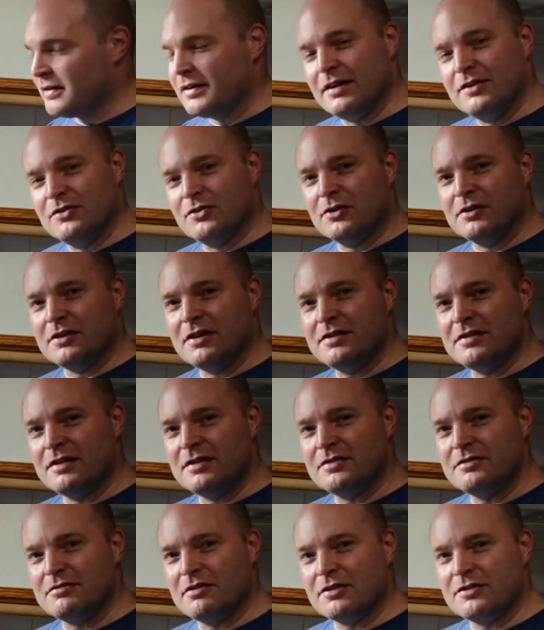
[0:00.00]
enjoyed this
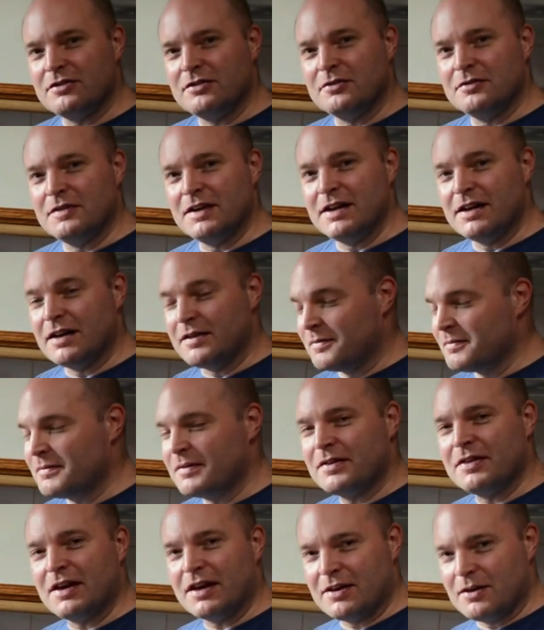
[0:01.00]
instructional video.
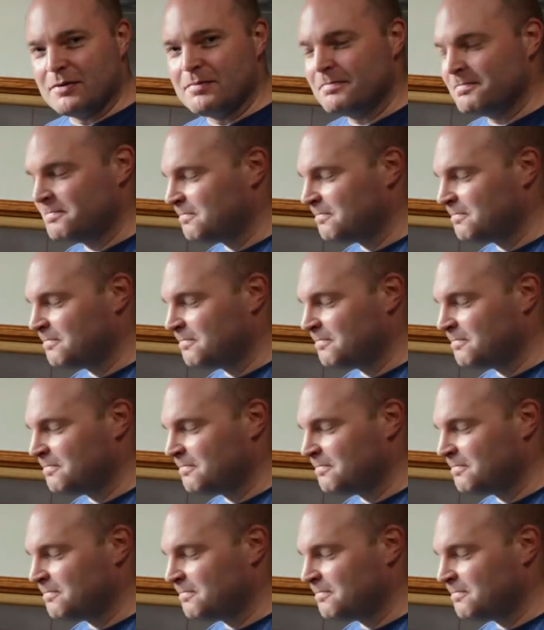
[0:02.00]
Thank you.